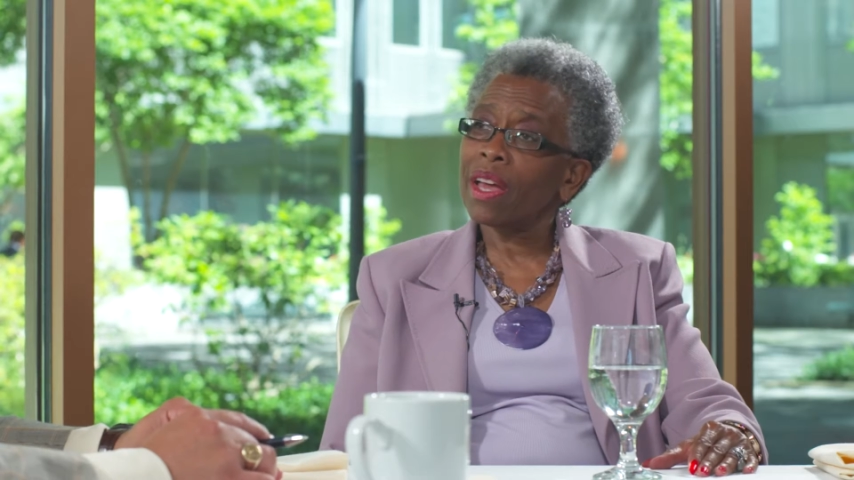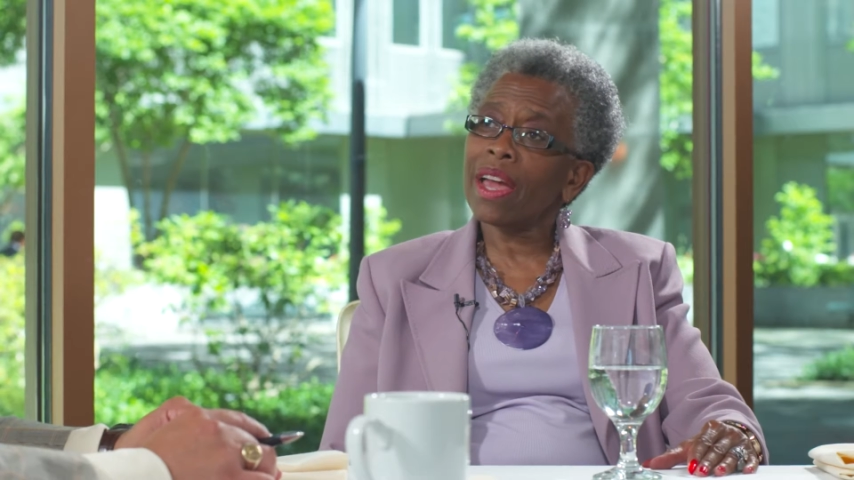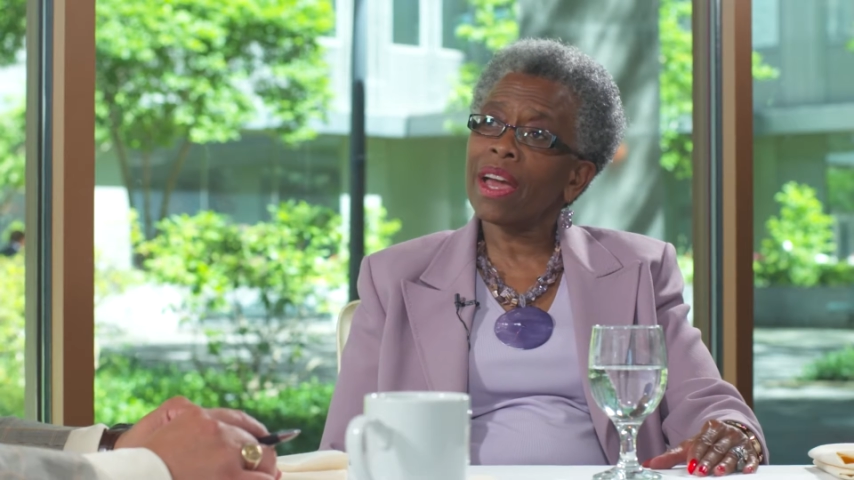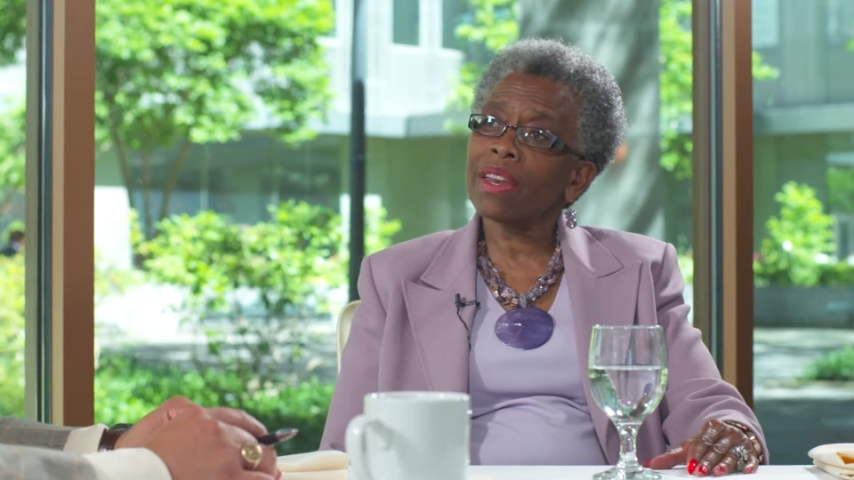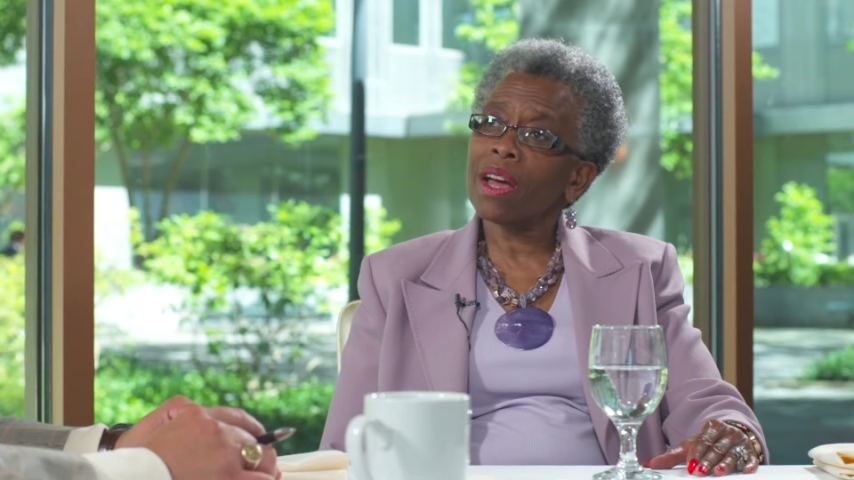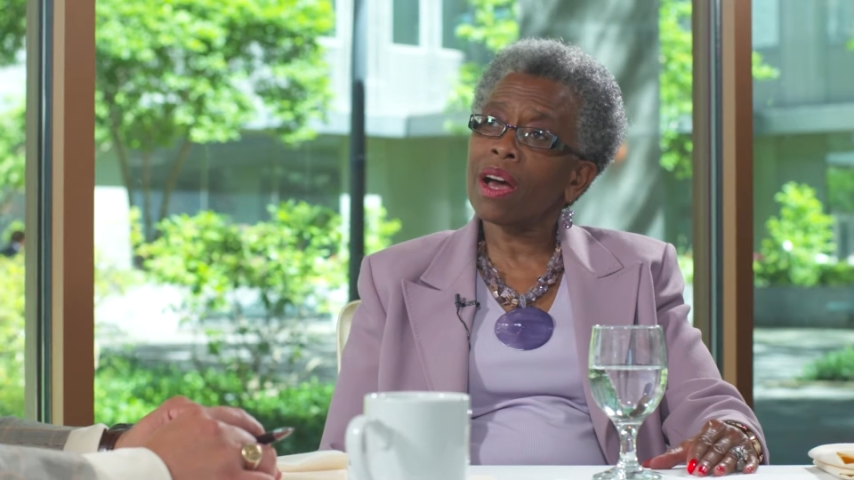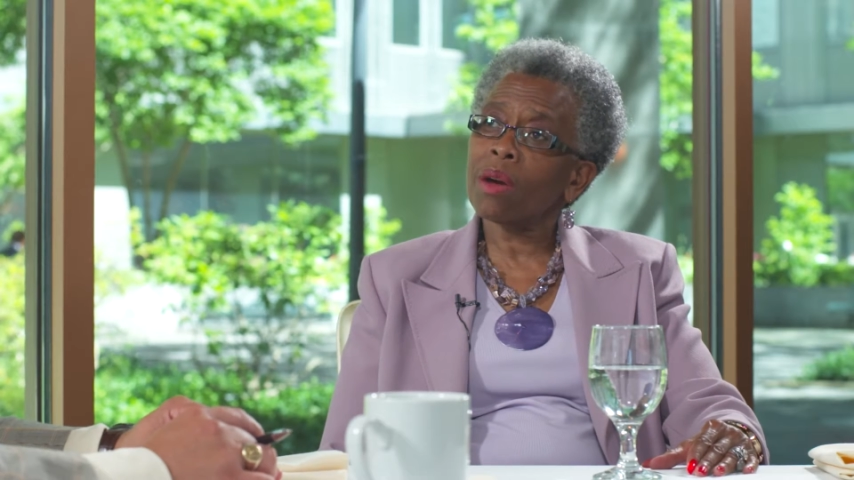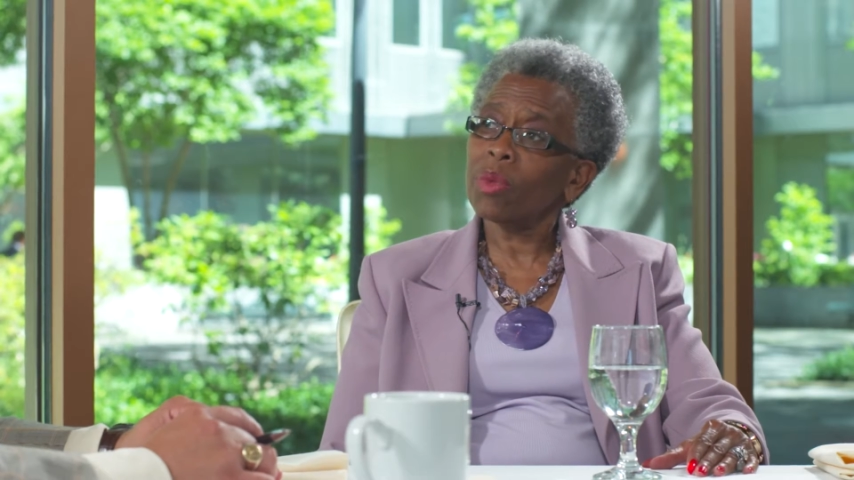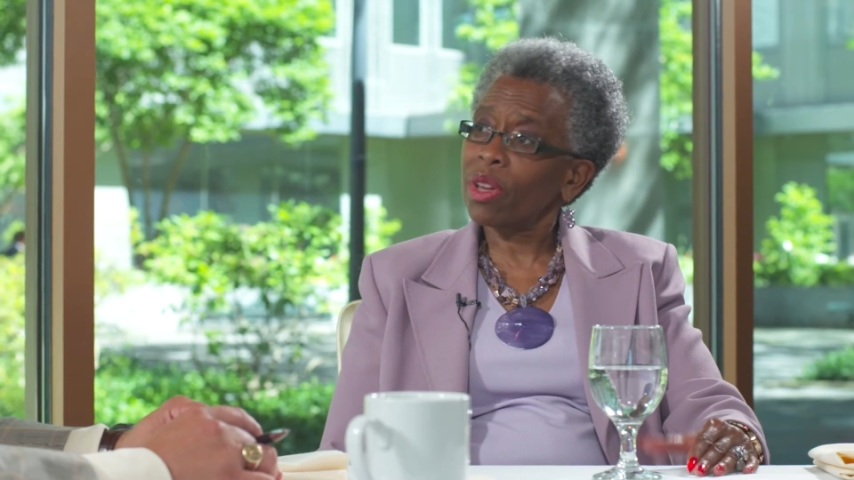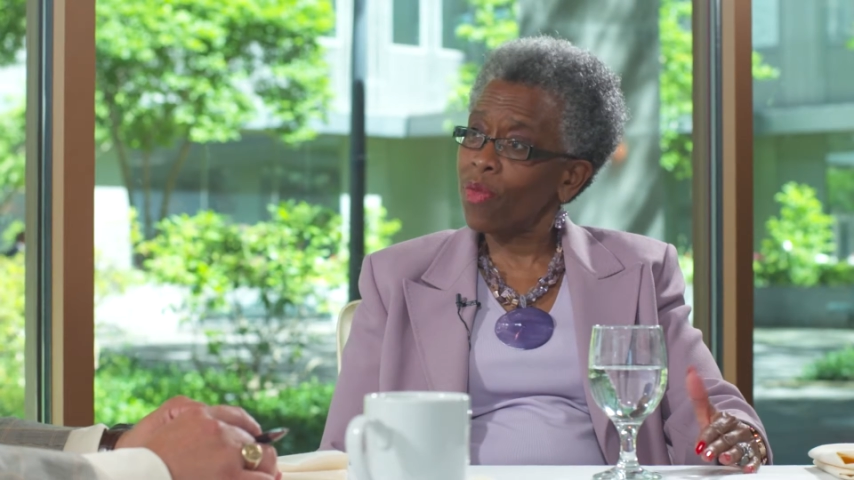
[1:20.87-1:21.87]
and
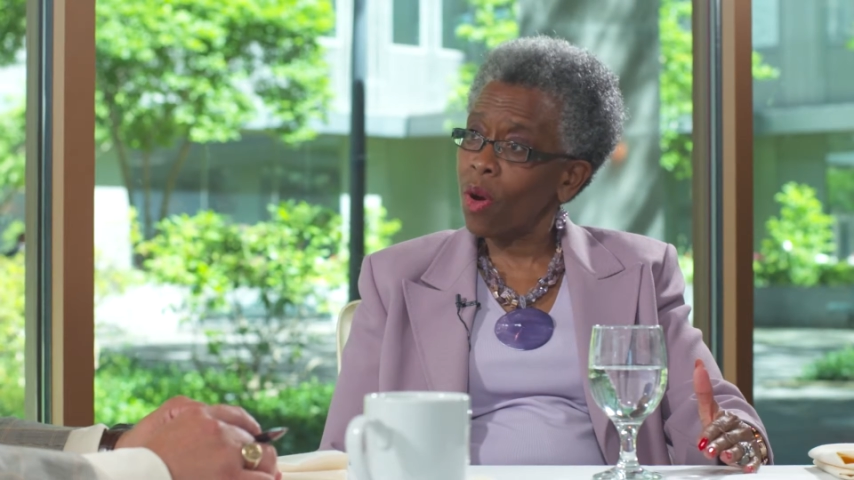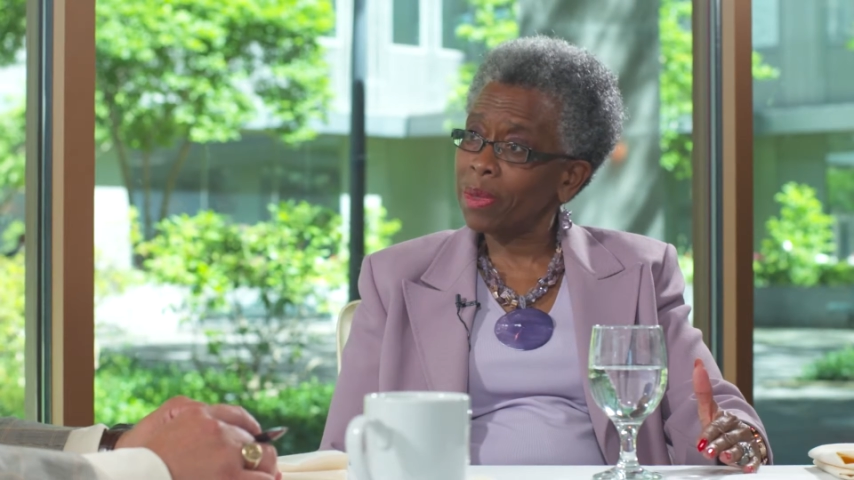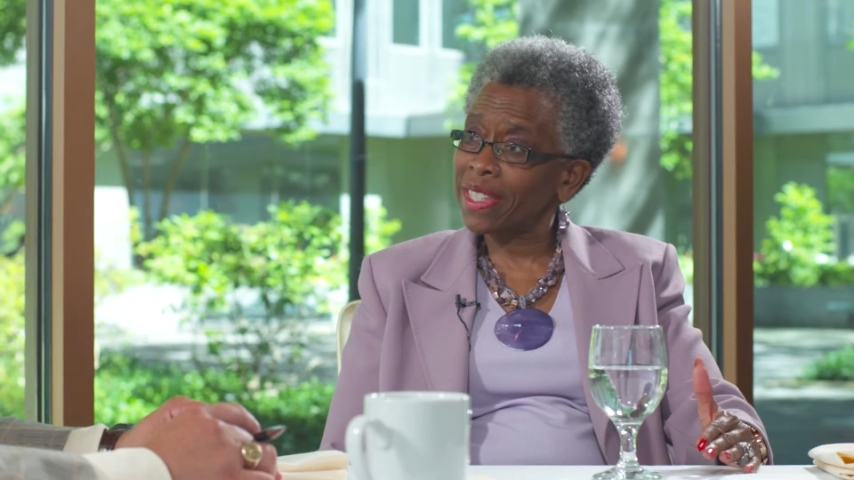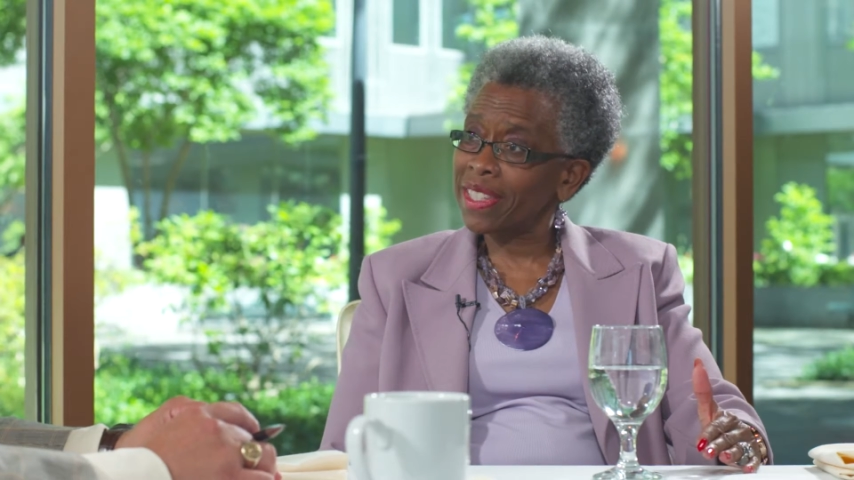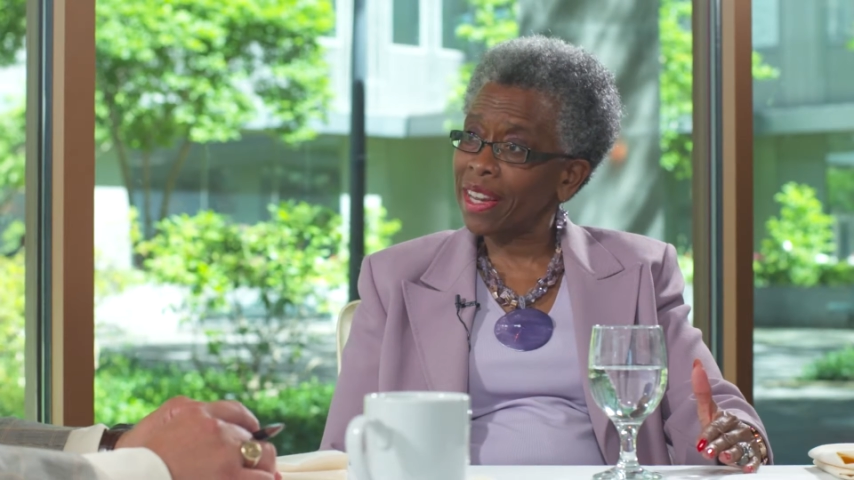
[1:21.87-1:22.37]
we have pharmacy